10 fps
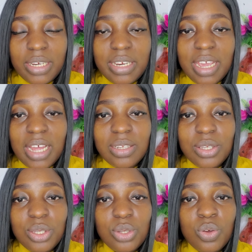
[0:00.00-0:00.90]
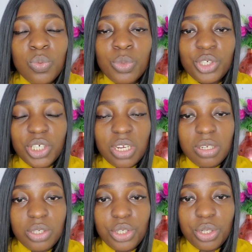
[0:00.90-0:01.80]
They are so much
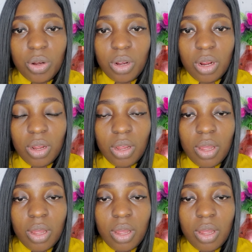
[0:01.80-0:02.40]
in shock